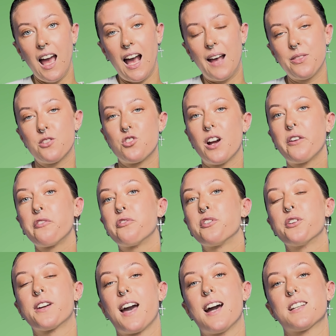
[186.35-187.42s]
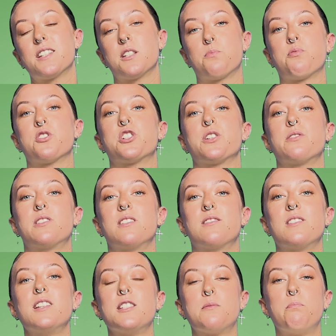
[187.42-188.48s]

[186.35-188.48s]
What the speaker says: And the dragon fruit cactus produces these